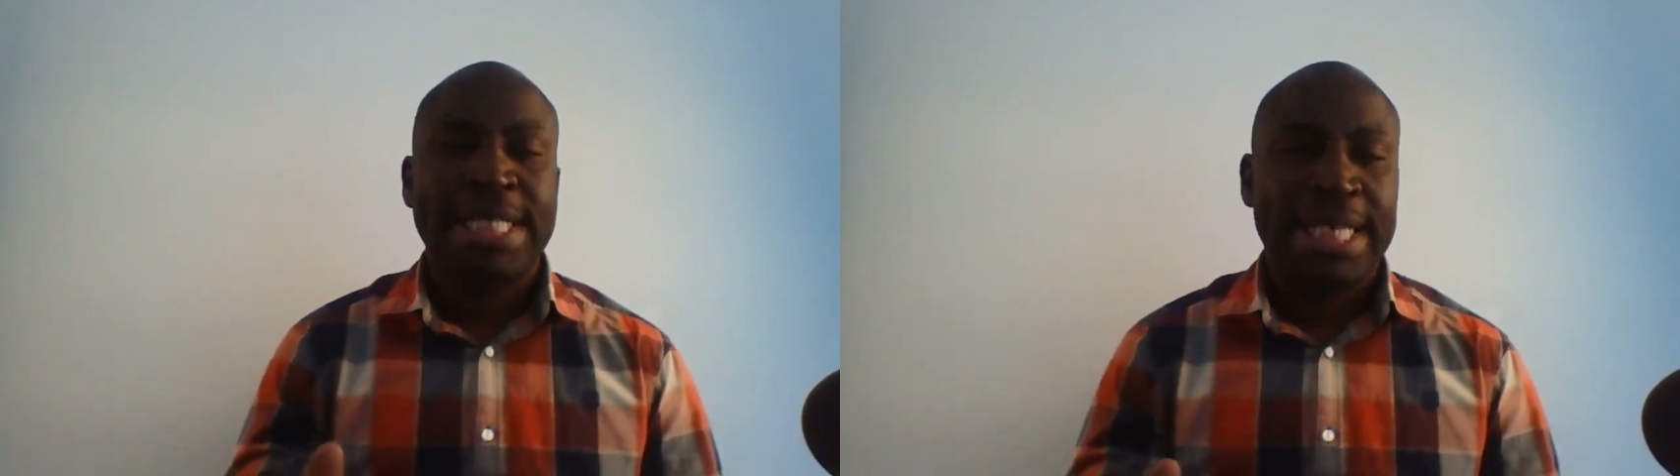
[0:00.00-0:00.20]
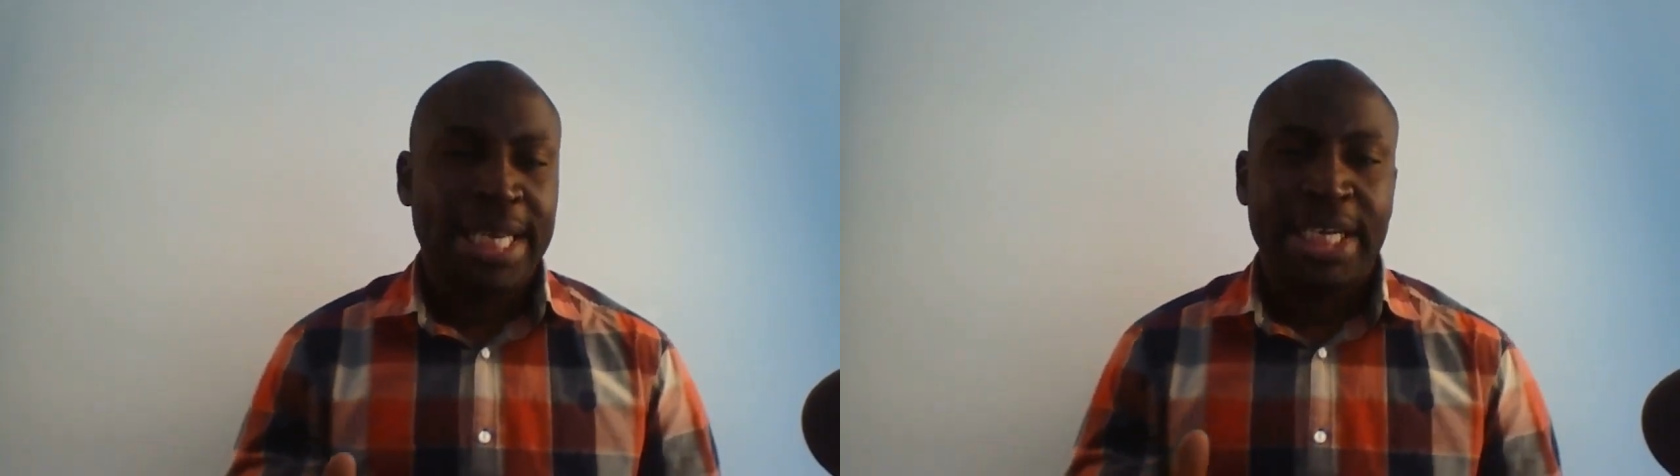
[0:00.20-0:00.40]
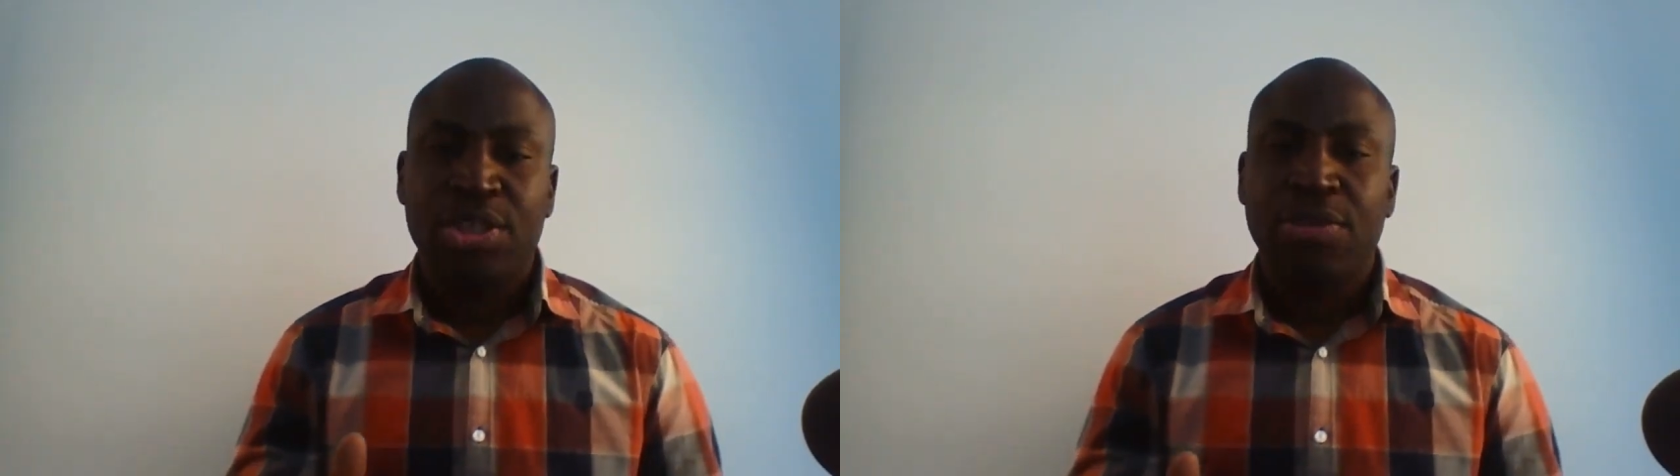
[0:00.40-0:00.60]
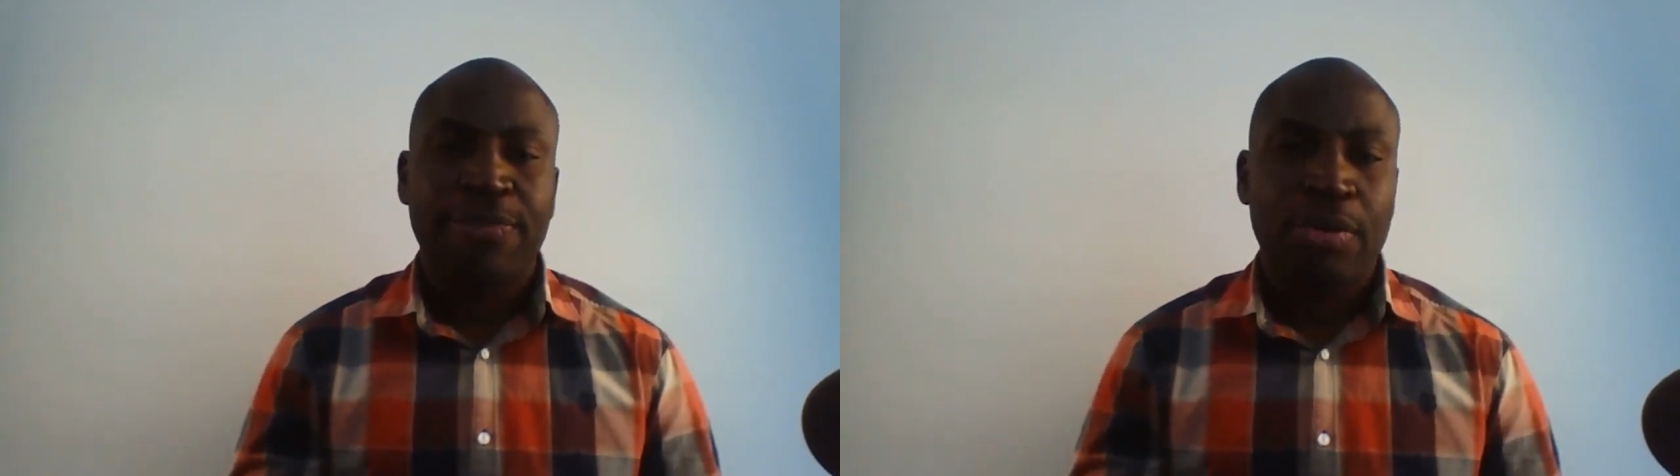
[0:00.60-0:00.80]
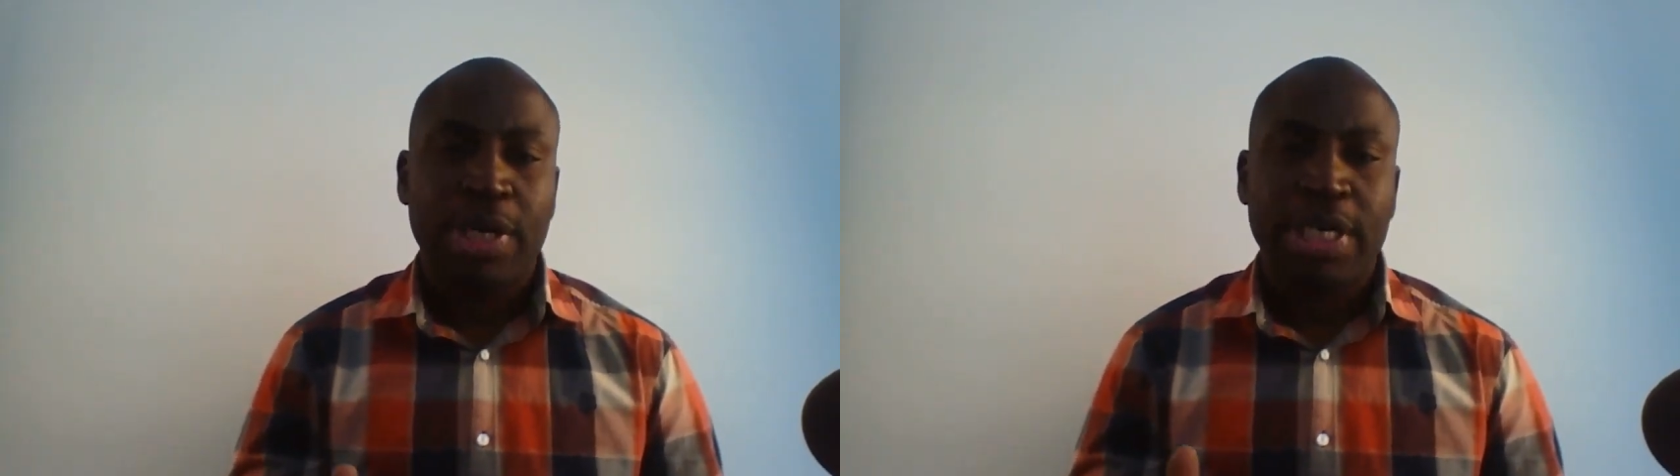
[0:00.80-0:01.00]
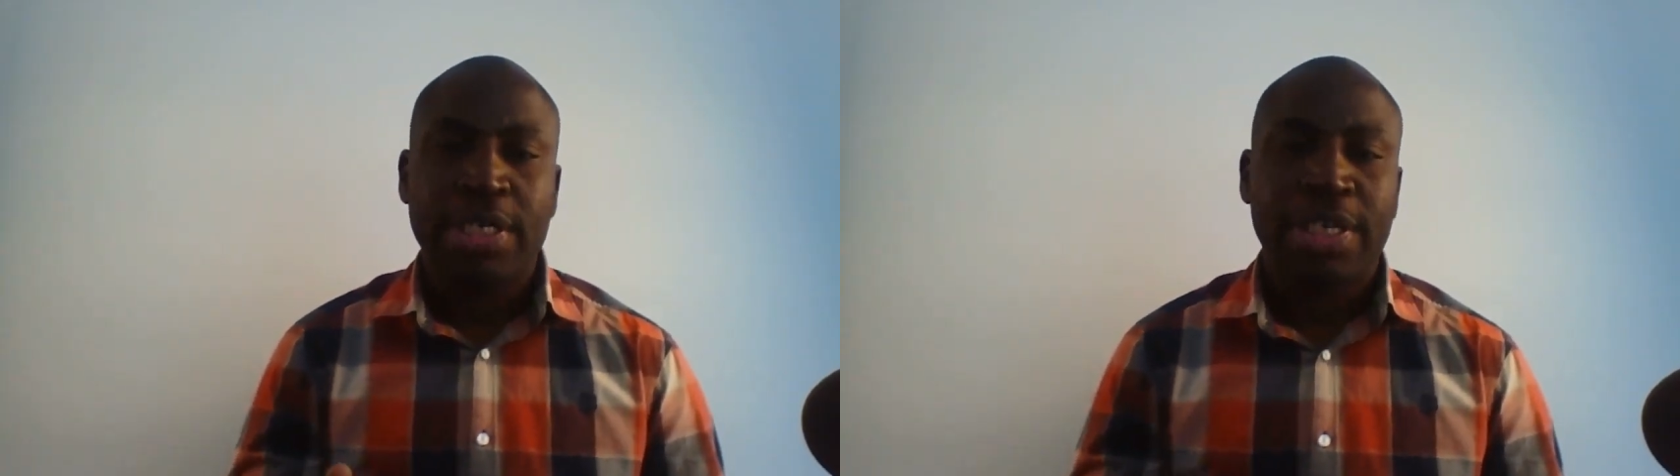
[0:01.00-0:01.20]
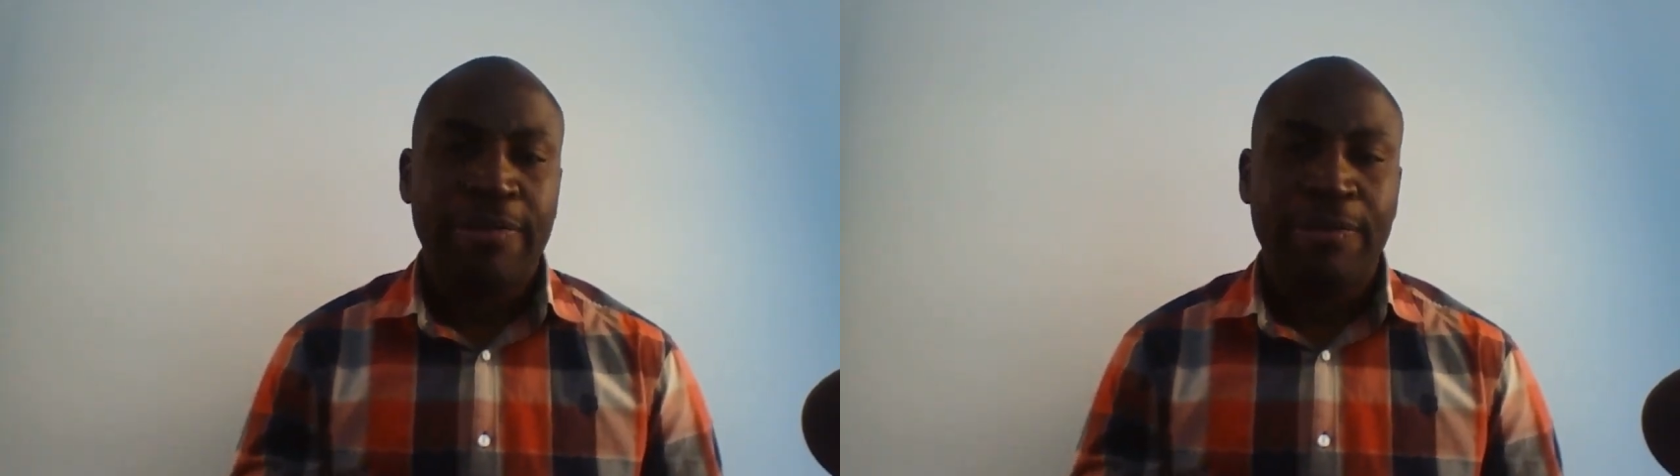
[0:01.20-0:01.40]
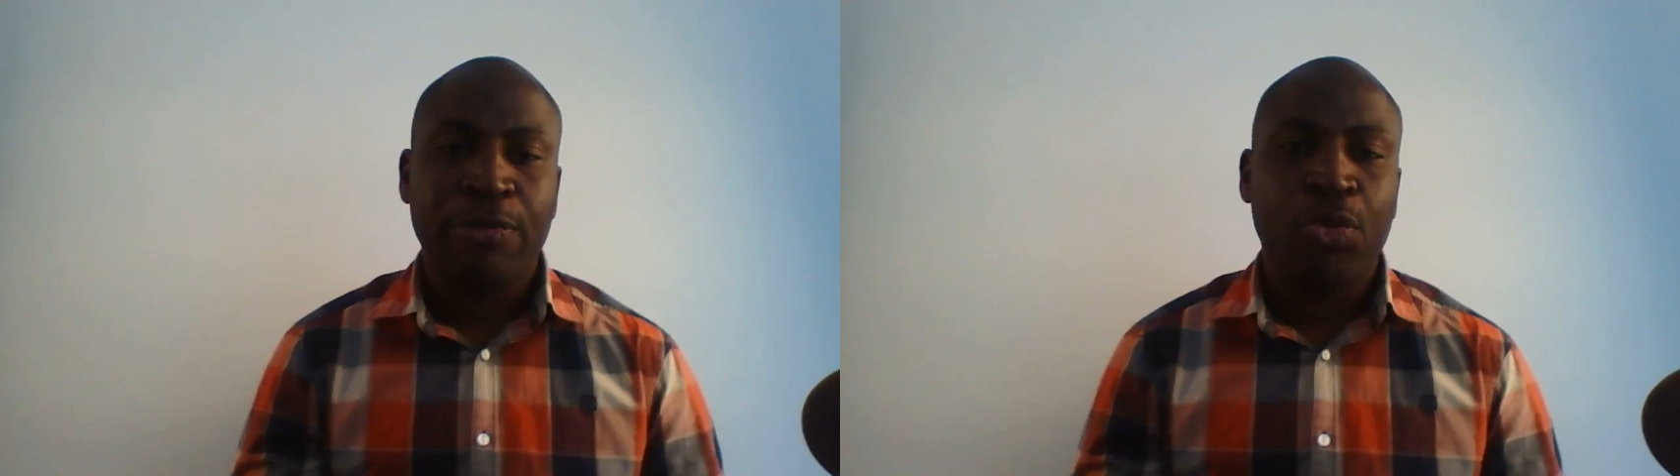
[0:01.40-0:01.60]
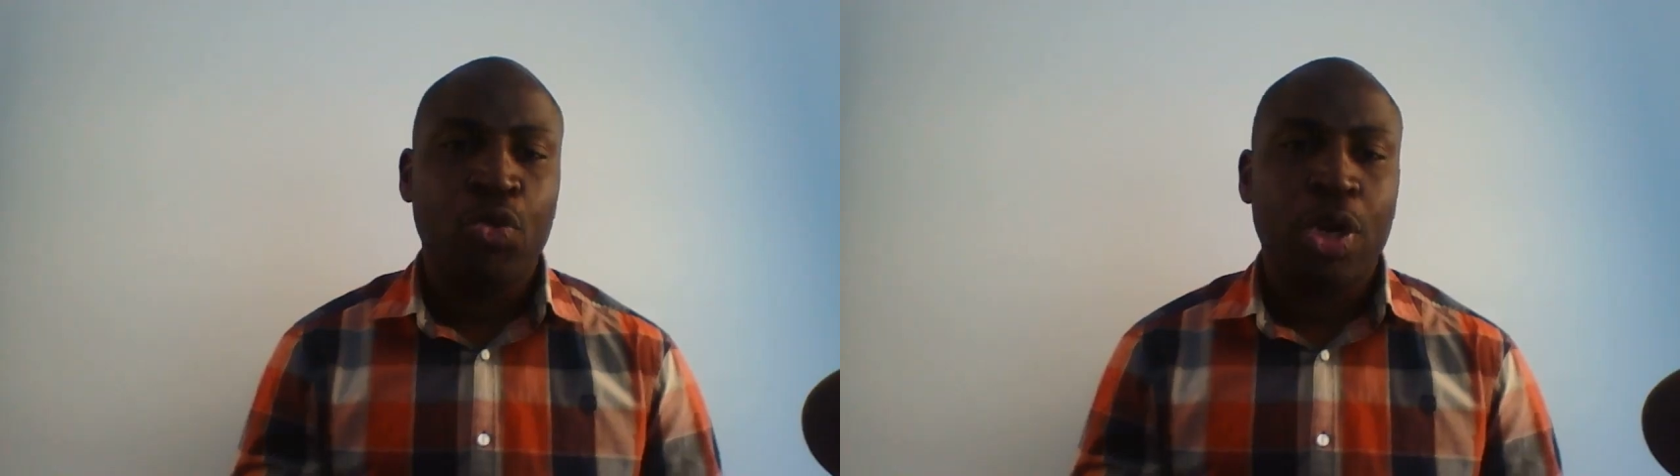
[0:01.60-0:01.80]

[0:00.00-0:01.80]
select you for an interview if